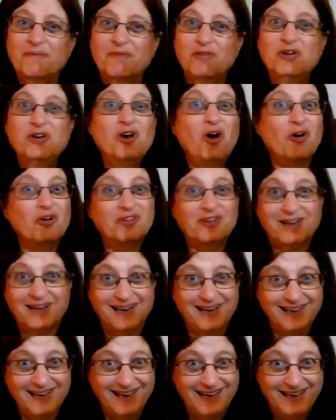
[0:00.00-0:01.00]
not
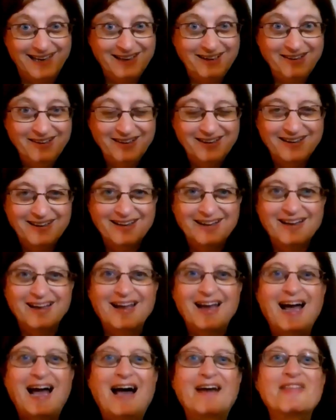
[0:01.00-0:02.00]
clean
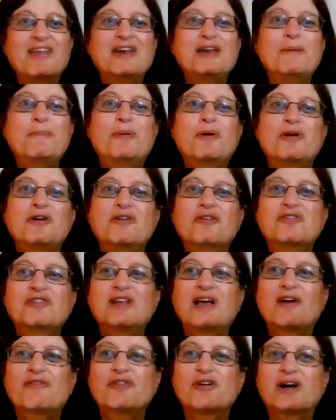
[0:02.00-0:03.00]
and then you put
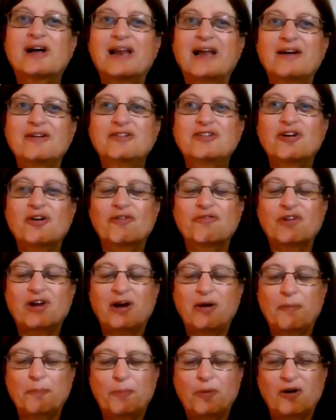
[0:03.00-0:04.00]
yourself a cloak
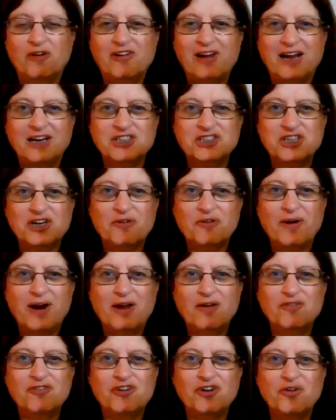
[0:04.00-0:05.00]
of protection
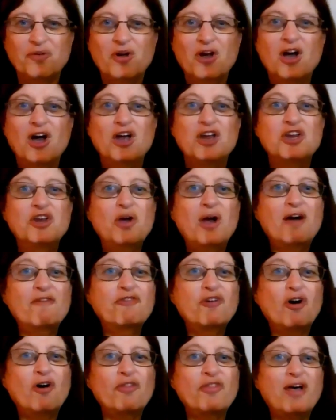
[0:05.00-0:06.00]
around you, you
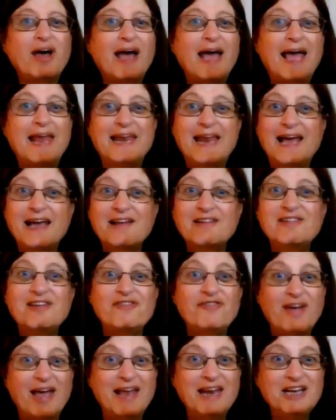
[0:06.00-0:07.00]
have got that
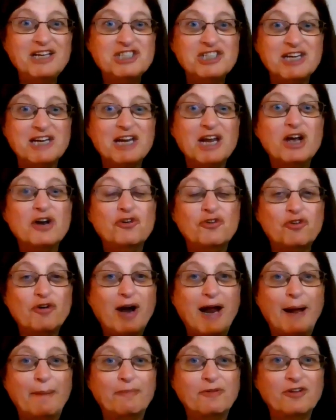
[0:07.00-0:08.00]
negative energy
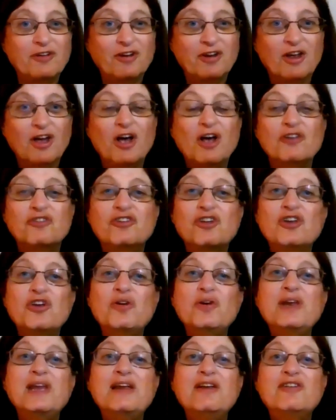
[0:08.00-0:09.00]
trapped. So
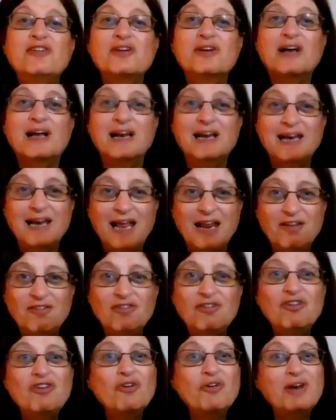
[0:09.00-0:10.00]
you need to
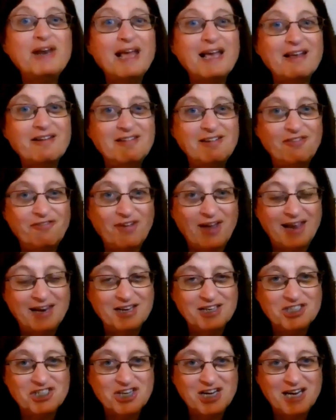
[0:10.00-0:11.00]
cleanse your negative
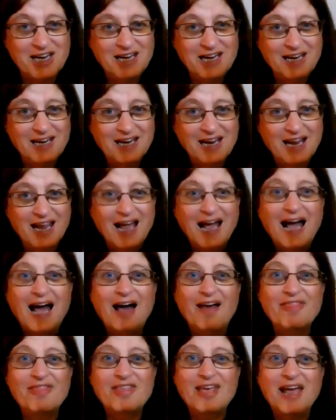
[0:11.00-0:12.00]
energy
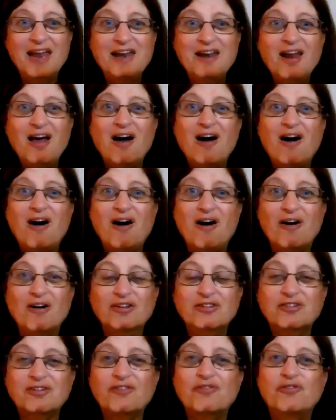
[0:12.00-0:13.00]
and then
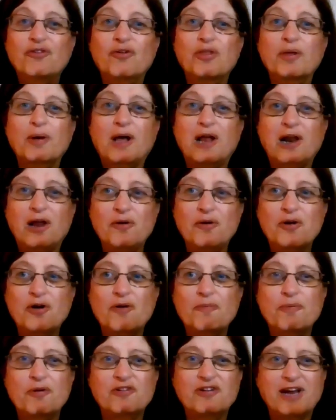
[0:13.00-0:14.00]
ask for the cloak
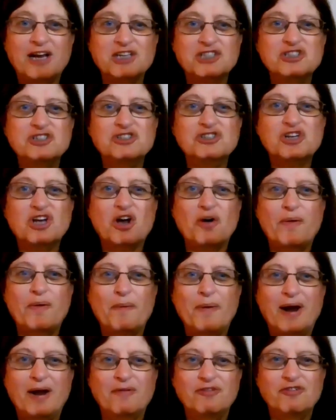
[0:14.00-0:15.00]
of protection to go
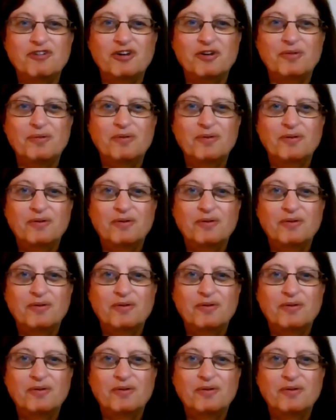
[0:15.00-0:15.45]
around you.